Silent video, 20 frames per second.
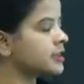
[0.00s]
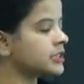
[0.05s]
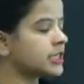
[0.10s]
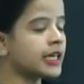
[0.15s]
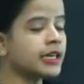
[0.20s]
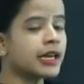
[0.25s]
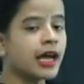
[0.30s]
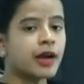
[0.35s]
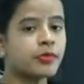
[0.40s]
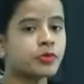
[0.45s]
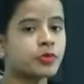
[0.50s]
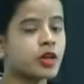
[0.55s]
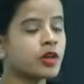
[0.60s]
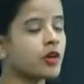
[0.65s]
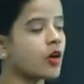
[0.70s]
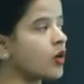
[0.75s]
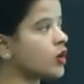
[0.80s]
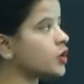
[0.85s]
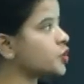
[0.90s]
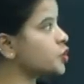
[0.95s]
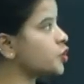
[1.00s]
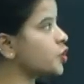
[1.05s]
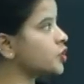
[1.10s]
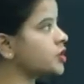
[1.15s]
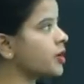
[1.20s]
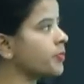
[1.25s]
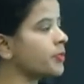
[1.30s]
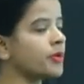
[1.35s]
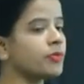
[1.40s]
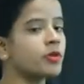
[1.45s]
Then after also
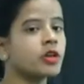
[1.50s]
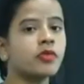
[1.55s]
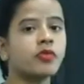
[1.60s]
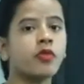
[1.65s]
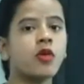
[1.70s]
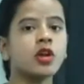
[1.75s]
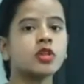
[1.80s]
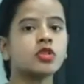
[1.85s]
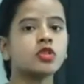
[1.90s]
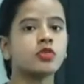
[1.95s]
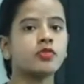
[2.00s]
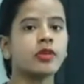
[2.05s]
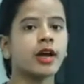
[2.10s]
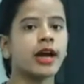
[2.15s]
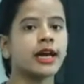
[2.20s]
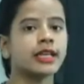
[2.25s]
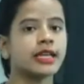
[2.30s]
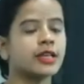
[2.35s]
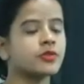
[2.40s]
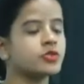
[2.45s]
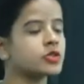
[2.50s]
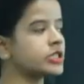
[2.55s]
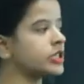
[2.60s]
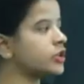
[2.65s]
the memory faults to be arrives